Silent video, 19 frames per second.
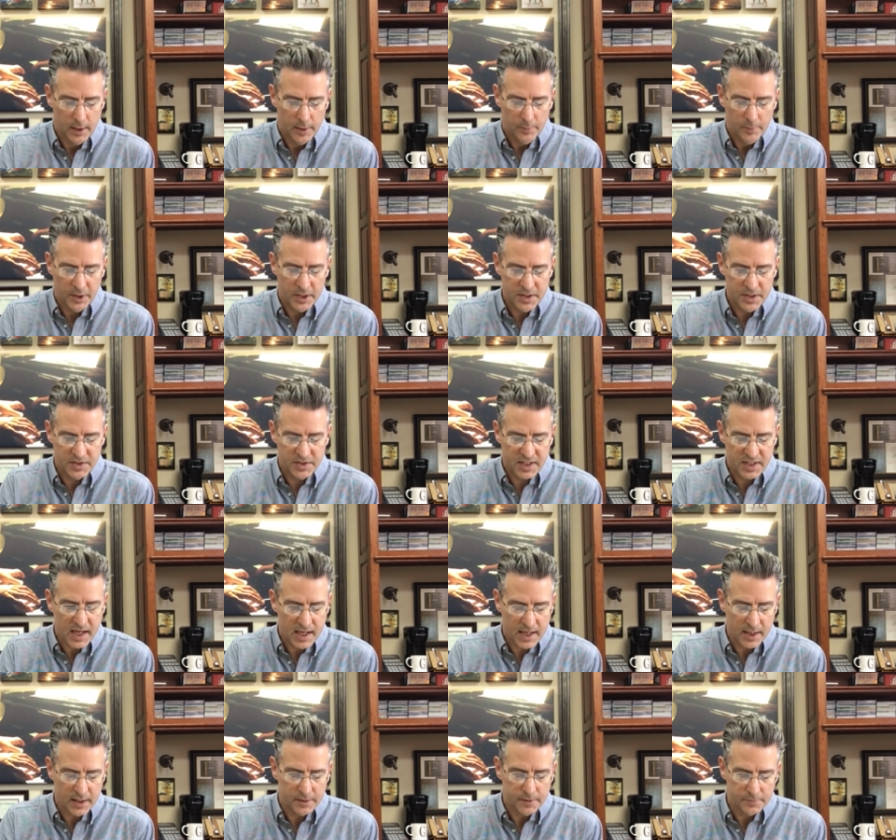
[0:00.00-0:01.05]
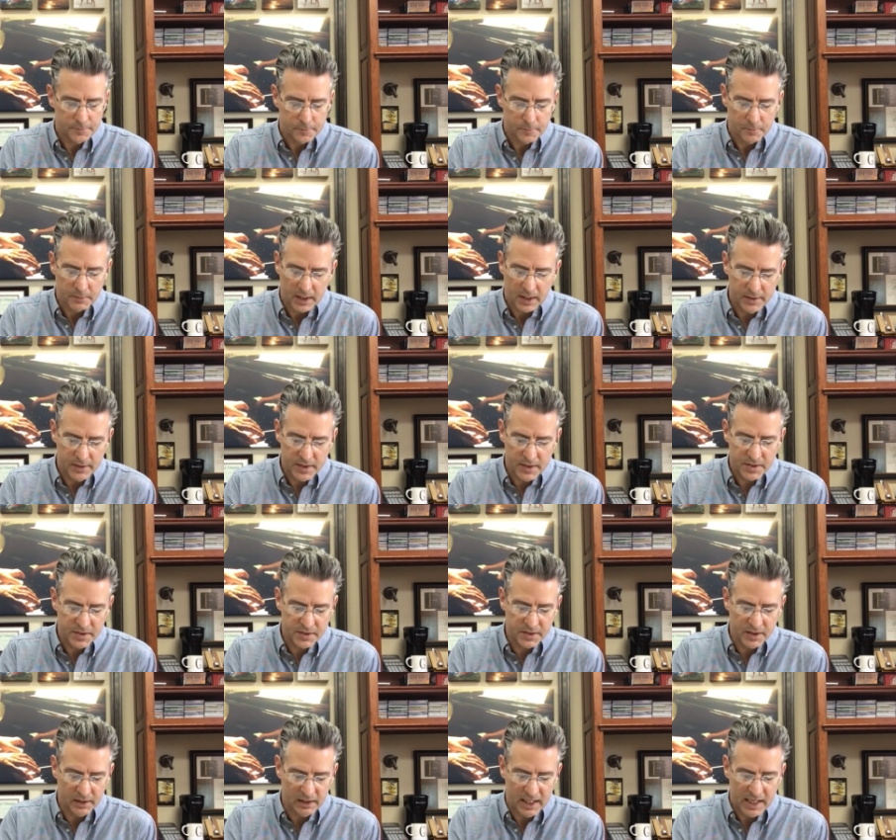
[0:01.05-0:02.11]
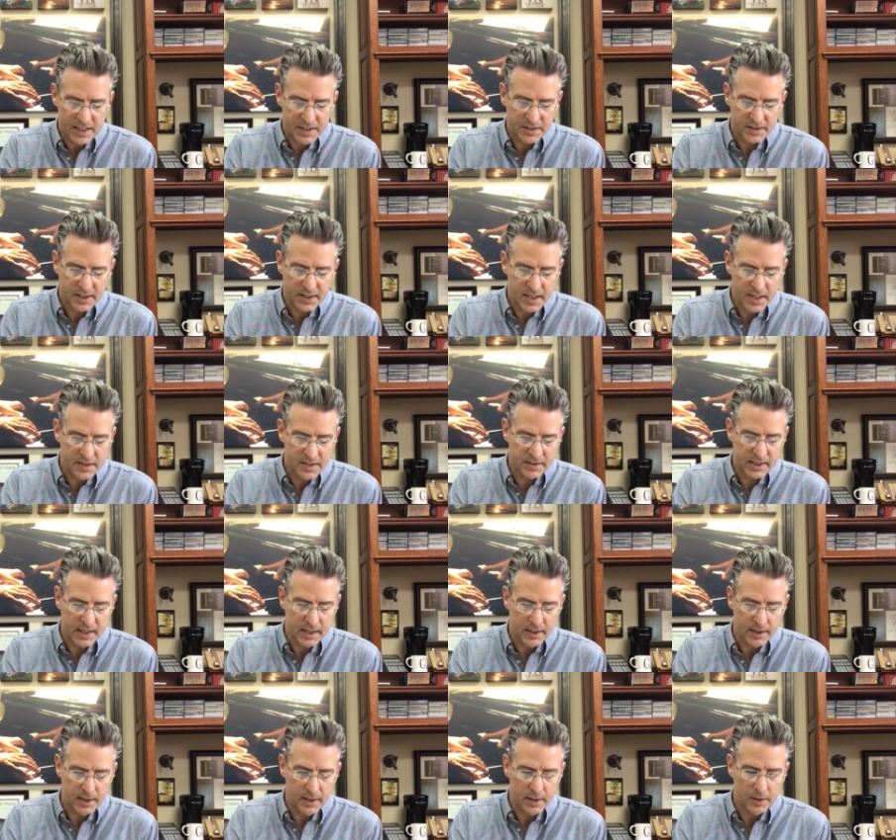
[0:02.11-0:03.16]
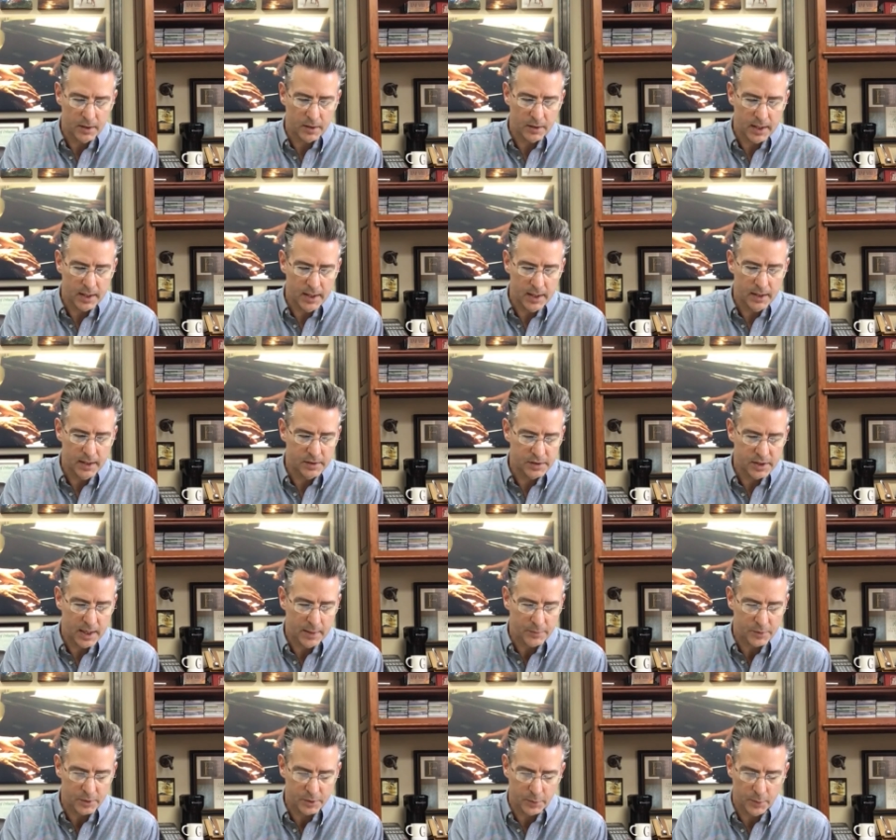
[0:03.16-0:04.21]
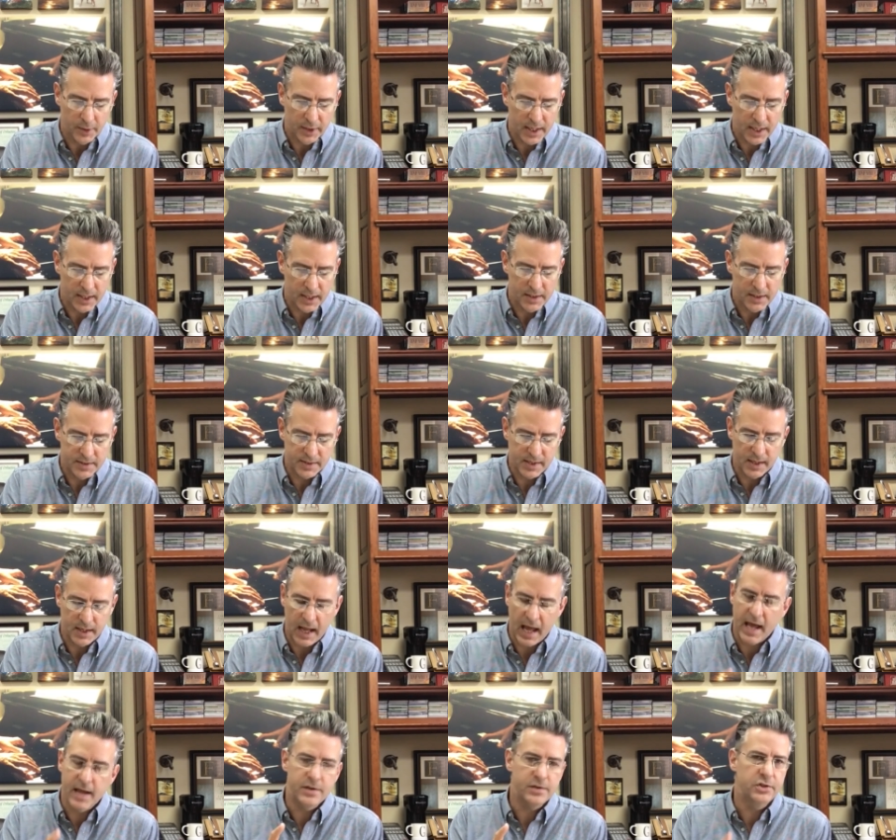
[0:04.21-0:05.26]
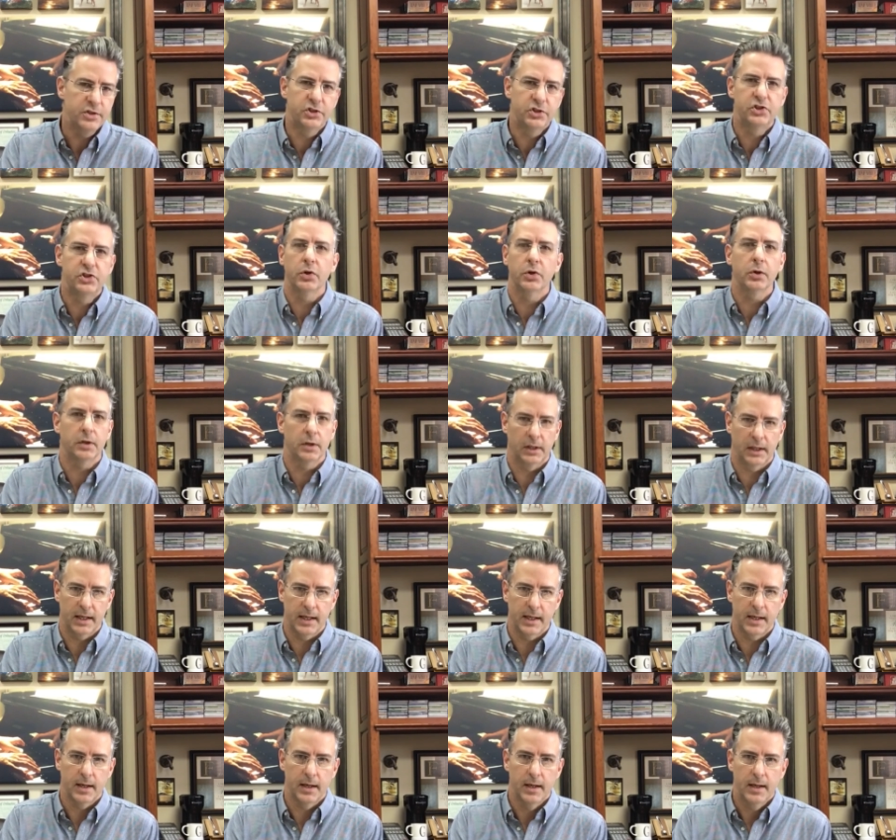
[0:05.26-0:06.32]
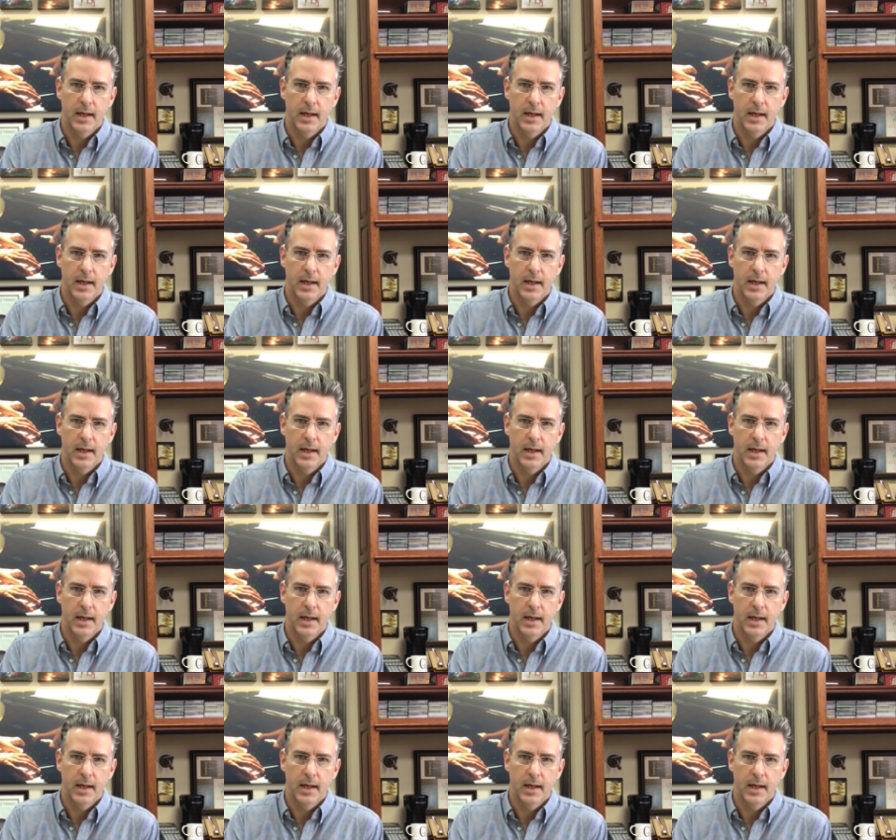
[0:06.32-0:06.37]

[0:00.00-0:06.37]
But he said, and this is the last thing he said here in chapter 28, he said, And surely